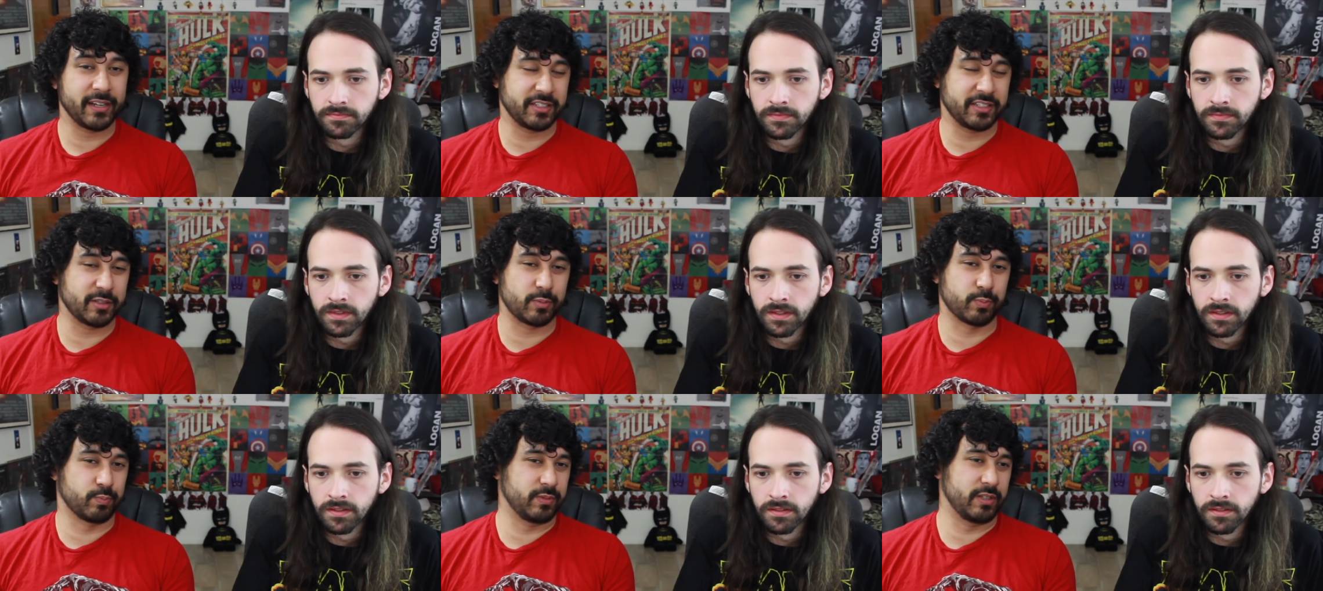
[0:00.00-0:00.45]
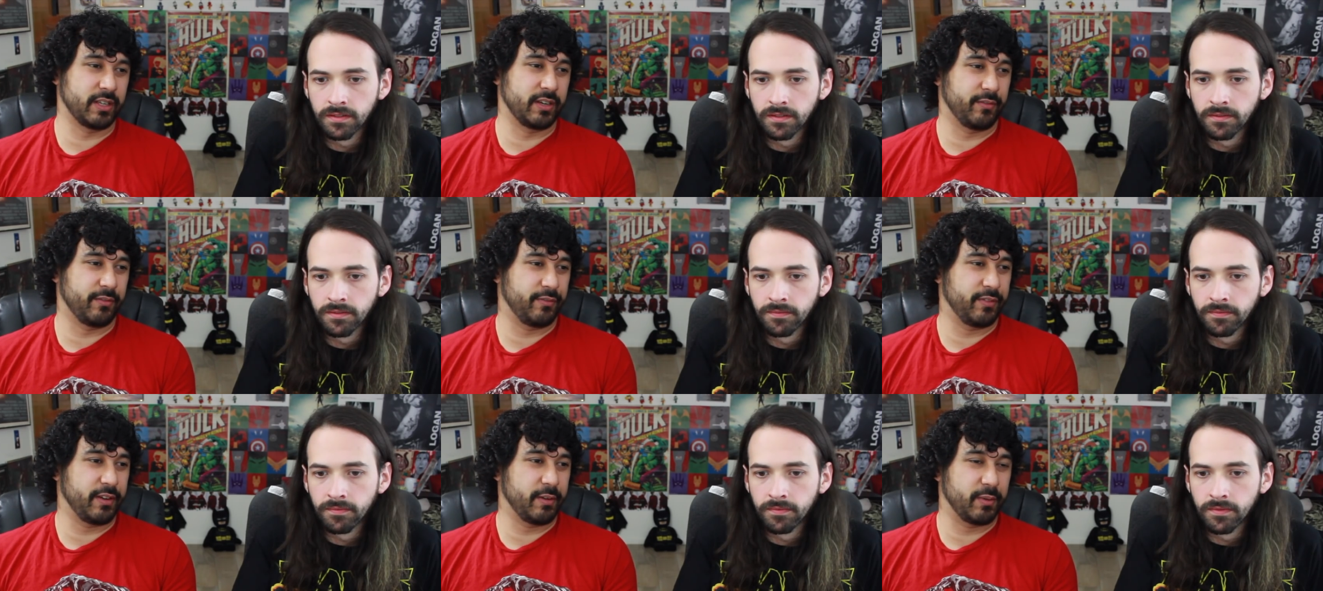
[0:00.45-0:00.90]
Speaker 1: It just didn't
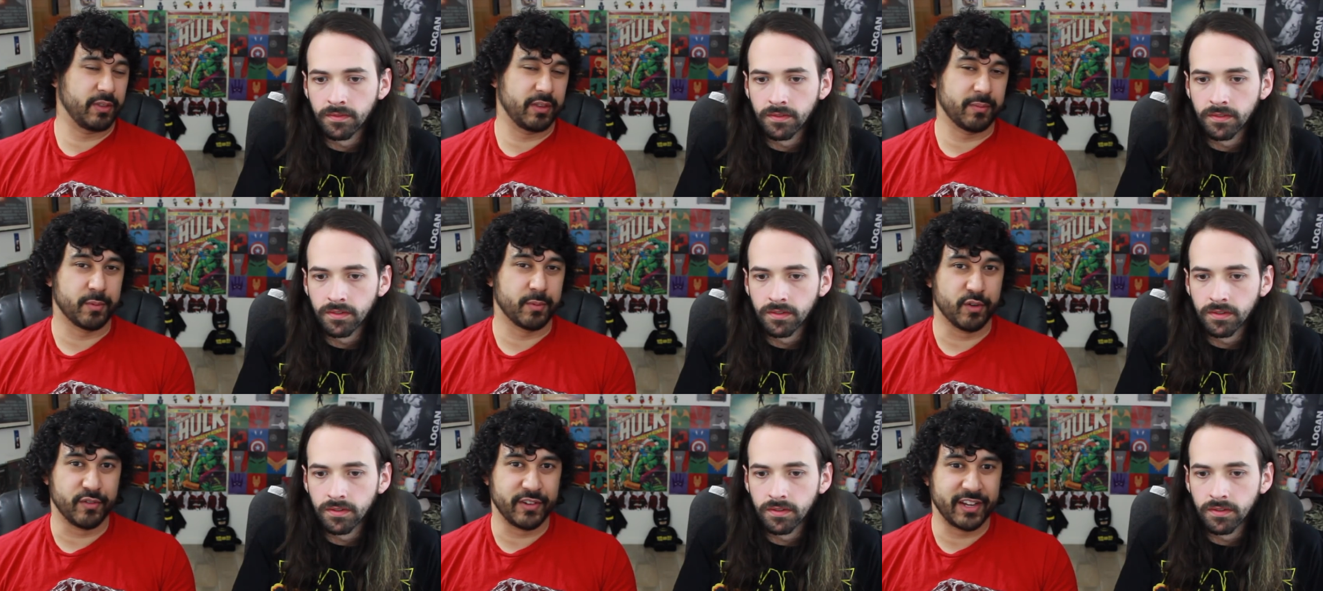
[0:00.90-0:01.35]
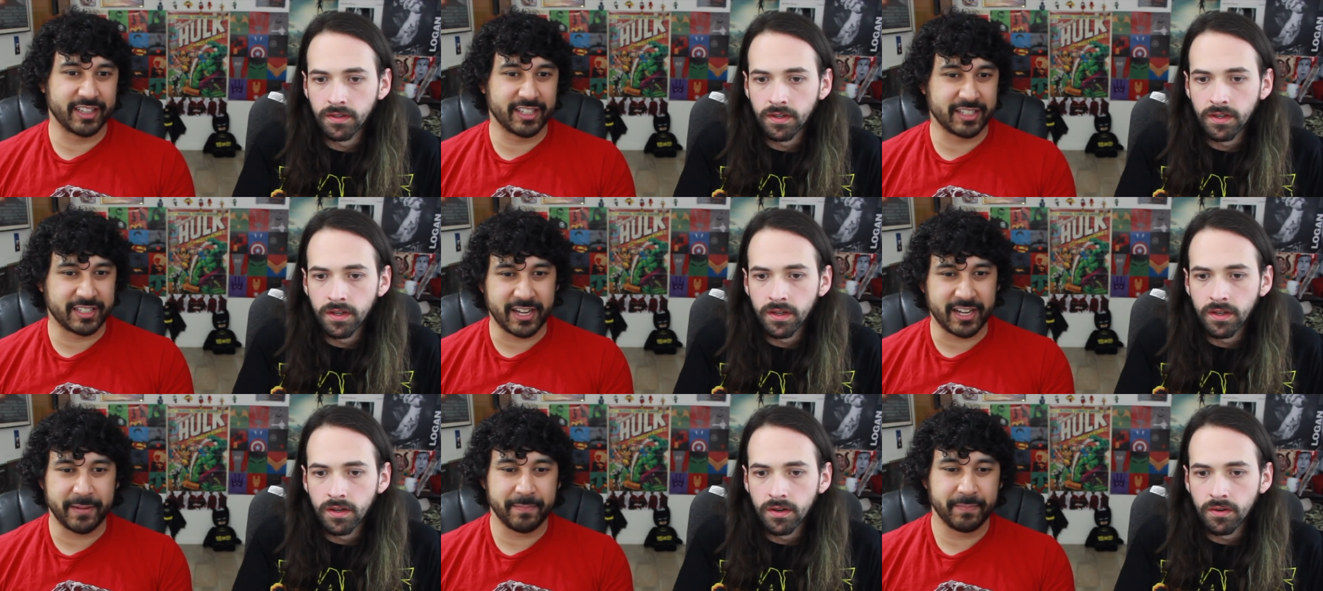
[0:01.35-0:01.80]
fit with the movie at the time.